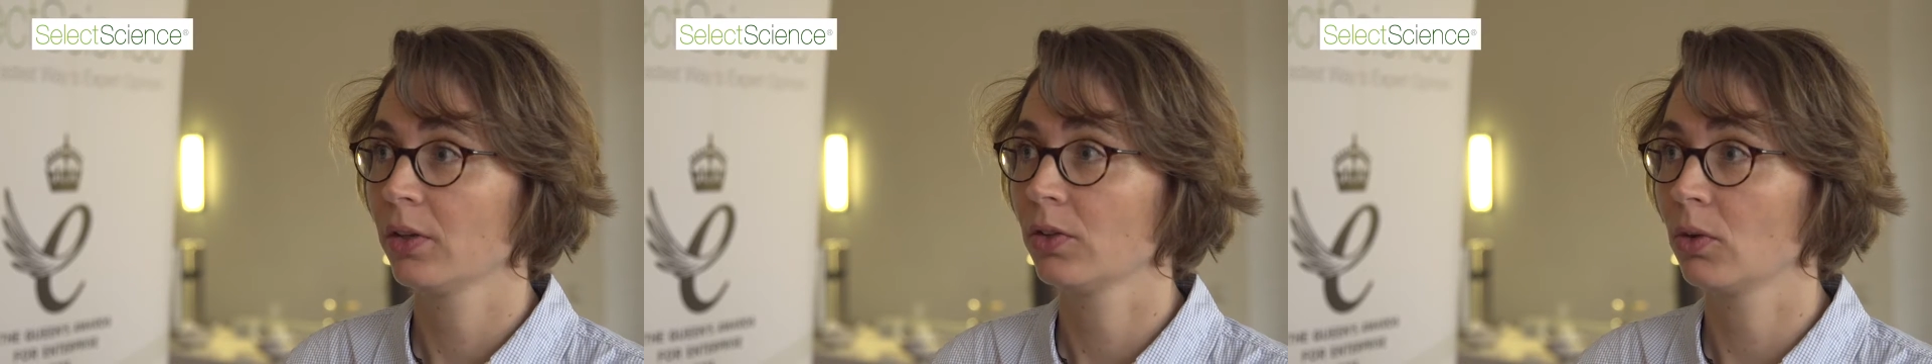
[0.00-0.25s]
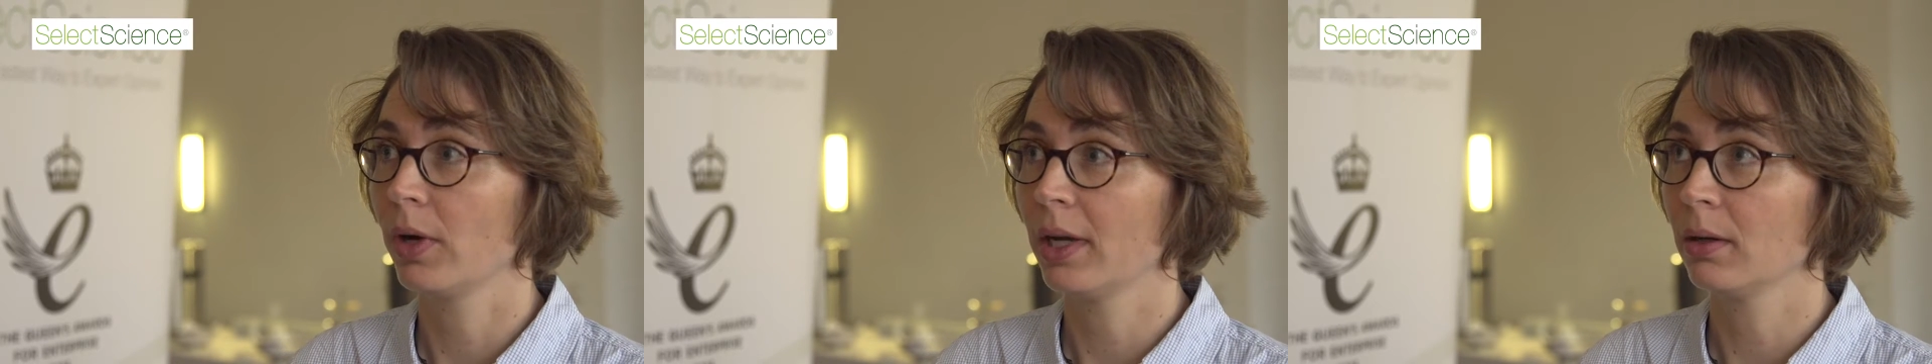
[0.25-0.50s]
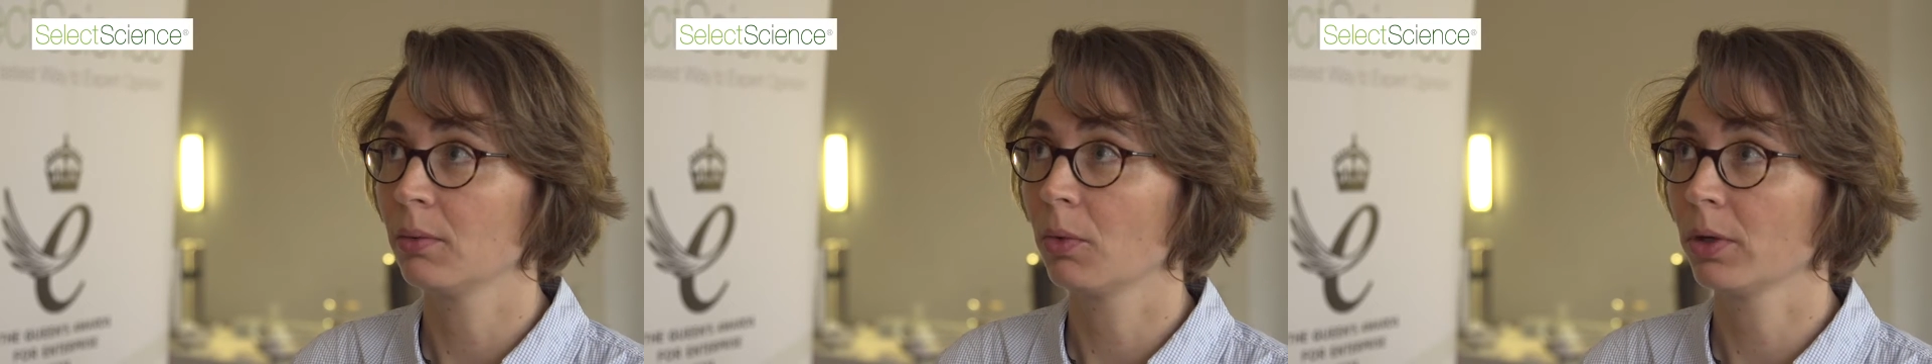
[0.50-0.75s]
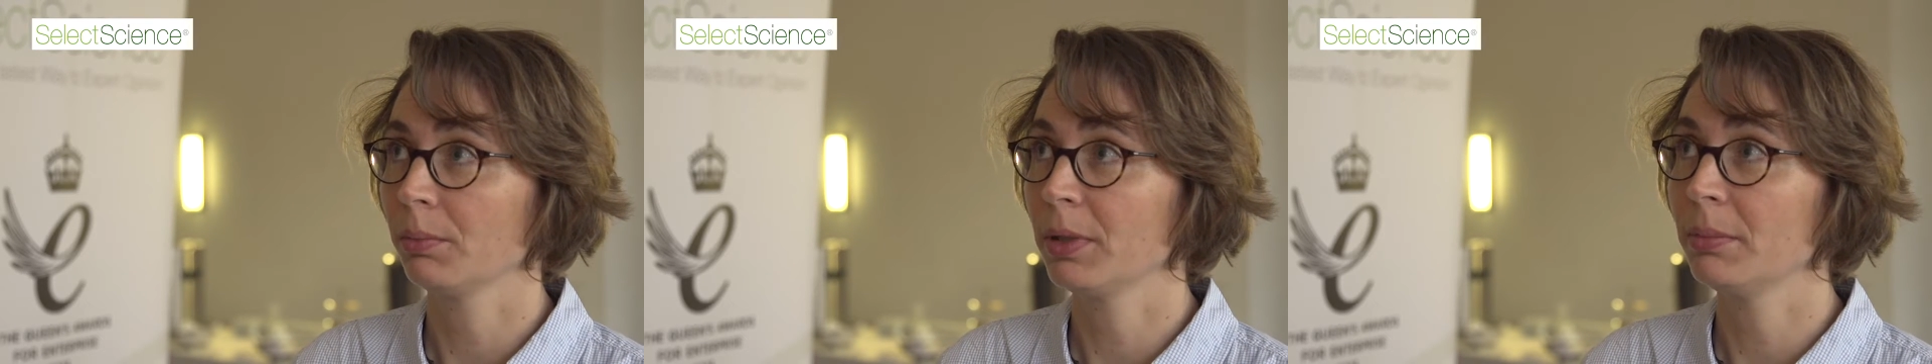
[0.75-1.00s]
And
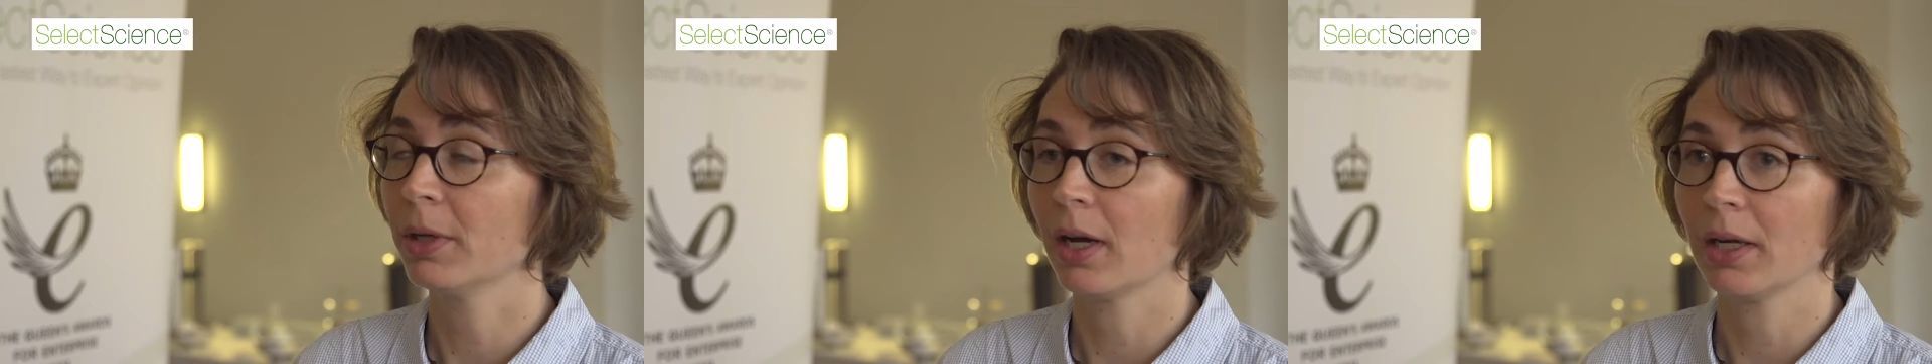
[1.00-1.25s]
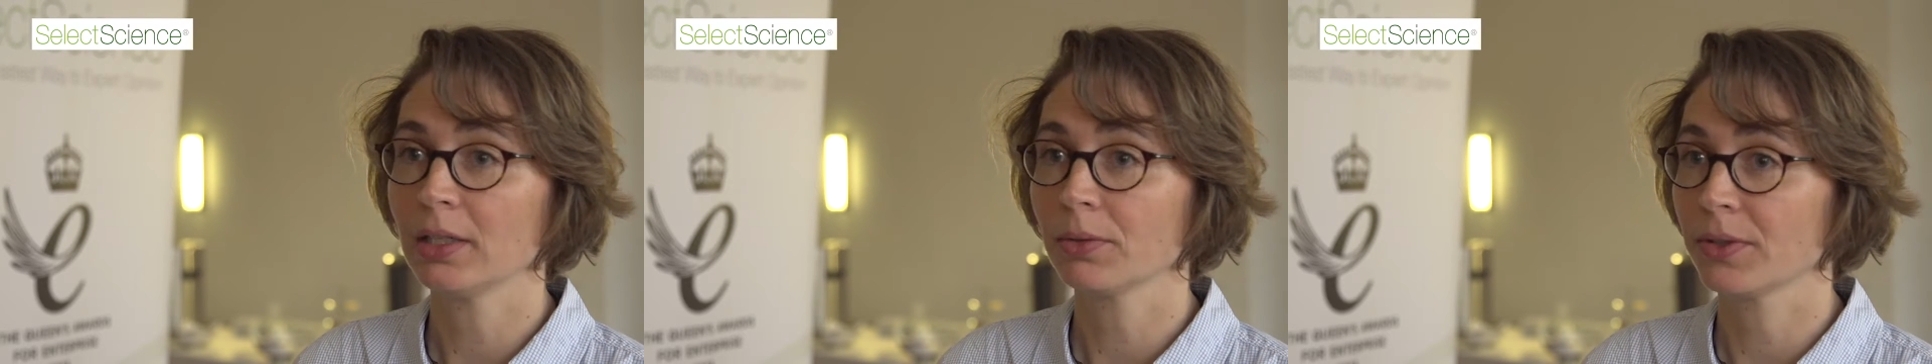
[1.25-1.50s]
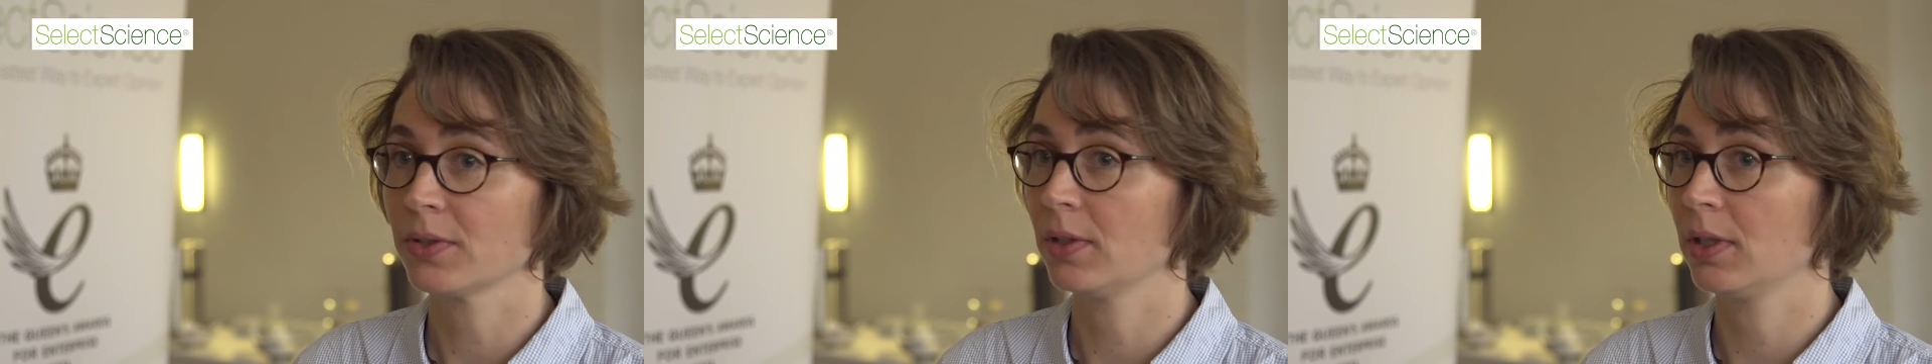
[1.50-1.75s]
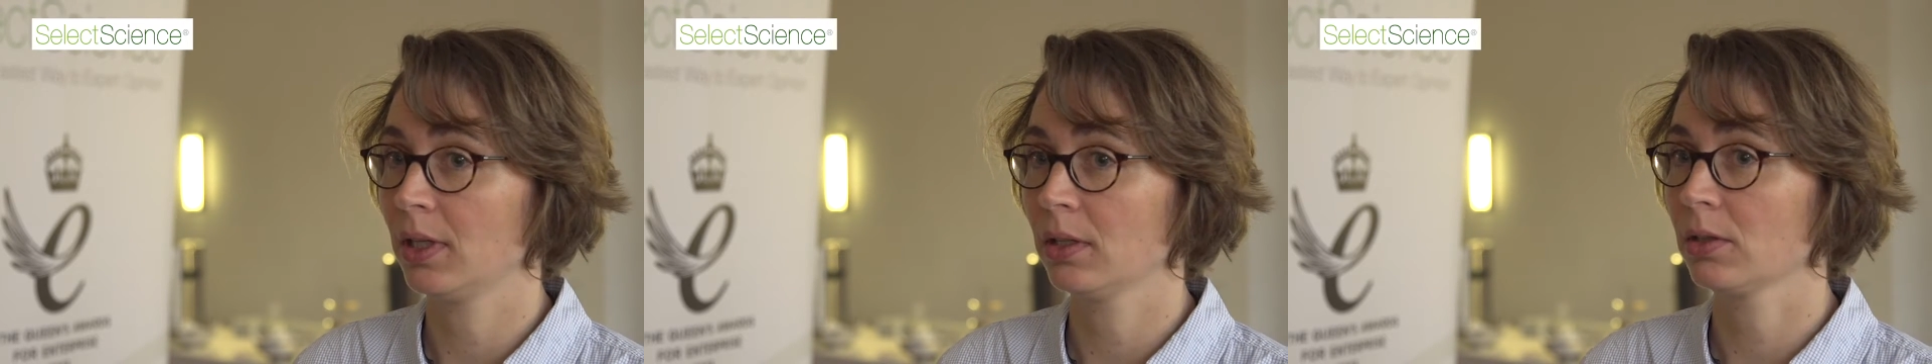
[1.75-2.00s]
what people are
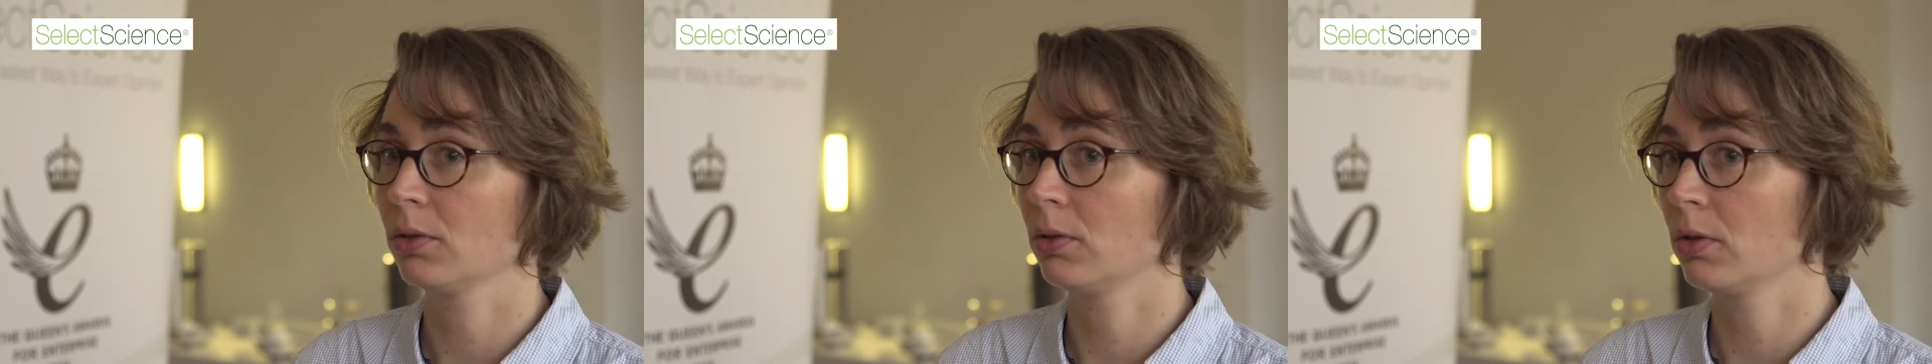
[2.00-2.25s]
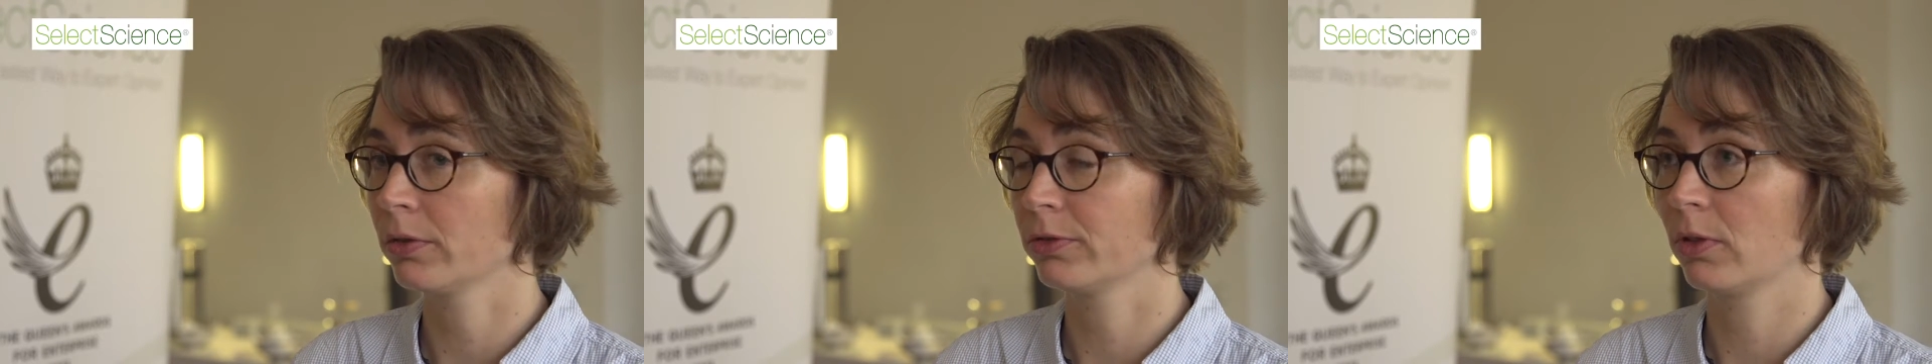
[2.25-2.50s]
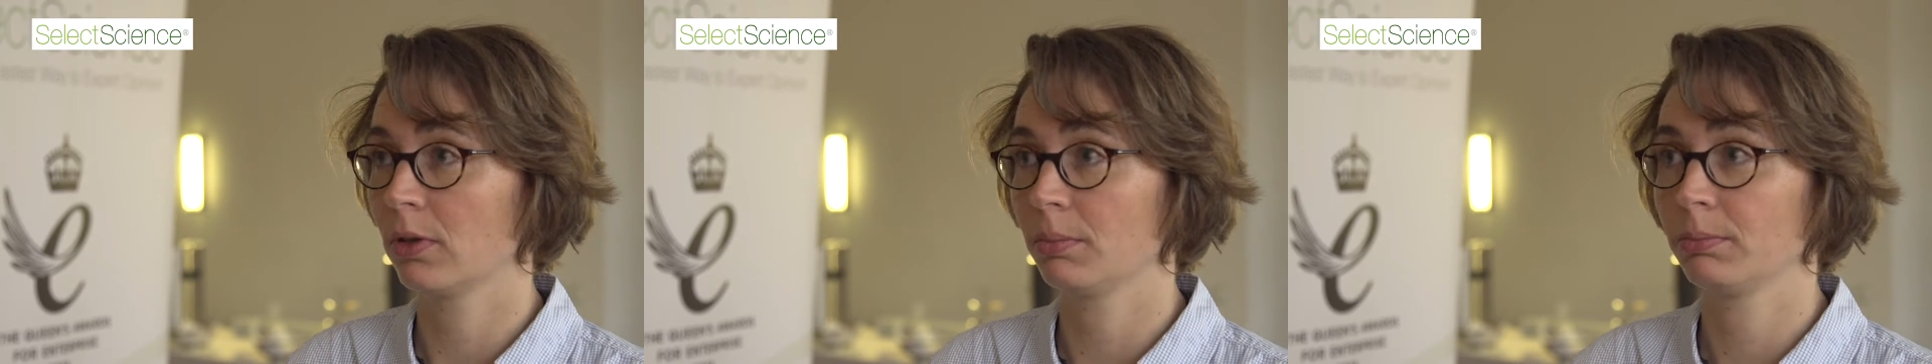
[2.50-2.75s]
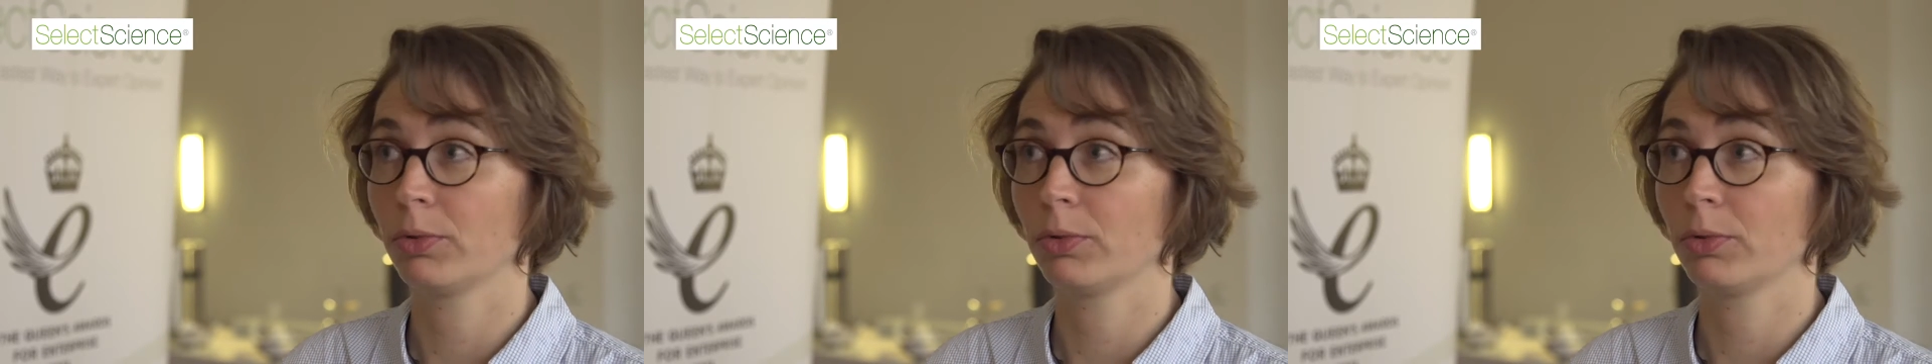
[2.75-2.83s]
interested in to look for